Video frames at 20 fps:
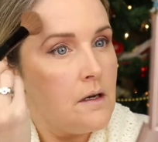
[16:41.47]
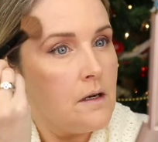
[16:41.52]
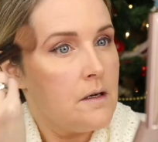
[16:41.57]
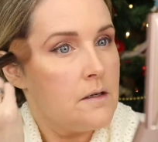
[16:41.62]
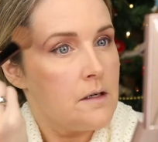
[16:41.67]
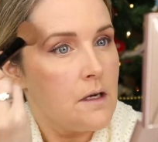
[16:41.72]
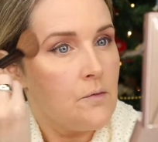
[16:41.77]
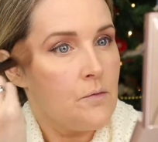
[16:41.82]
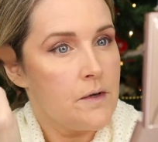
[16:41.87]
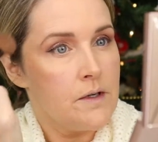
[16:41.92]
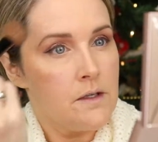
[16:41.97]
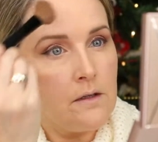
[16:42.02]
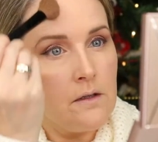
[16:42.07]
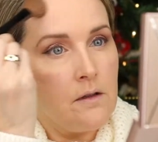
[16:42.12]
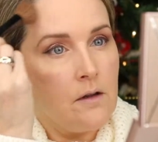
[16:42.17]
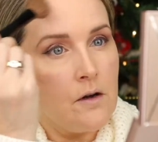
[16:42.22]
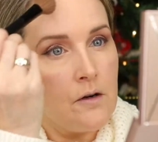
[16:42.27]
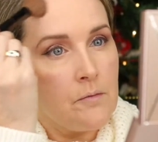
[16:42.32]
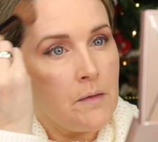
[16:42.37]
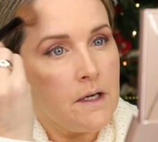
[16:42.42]
And I run it
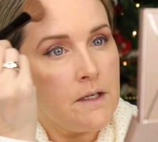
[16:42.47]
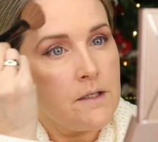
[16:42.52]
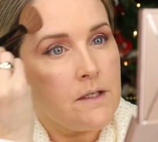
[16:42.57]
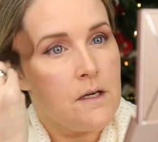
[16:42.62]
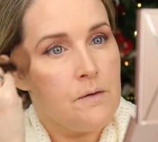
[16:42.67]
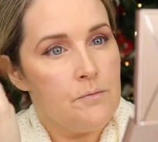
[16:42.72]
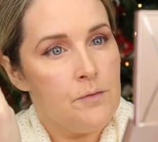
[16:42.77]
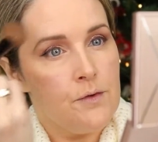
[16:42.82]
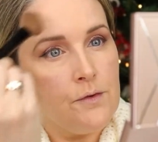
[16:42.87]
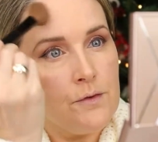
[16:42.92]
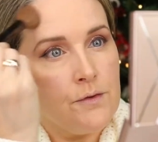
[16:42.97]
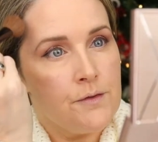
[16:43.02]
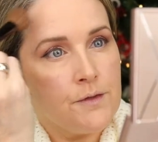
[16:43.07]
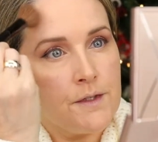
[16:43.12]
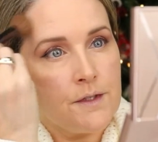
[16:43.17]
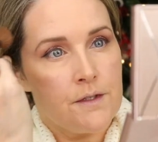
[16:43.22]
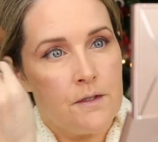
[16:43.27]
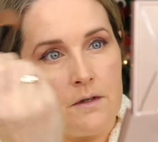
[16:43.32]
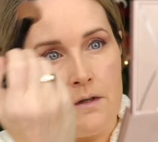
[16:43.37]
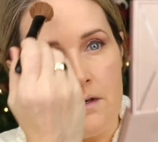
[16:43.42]
along my
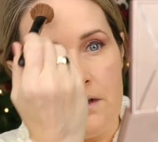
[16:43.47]
temples,